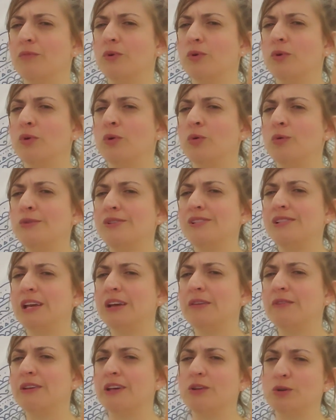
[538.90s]
who's
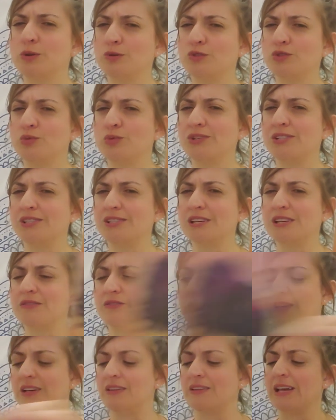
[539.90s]
giving and who's
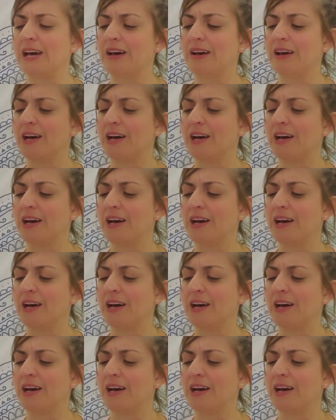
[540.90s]
receiving, that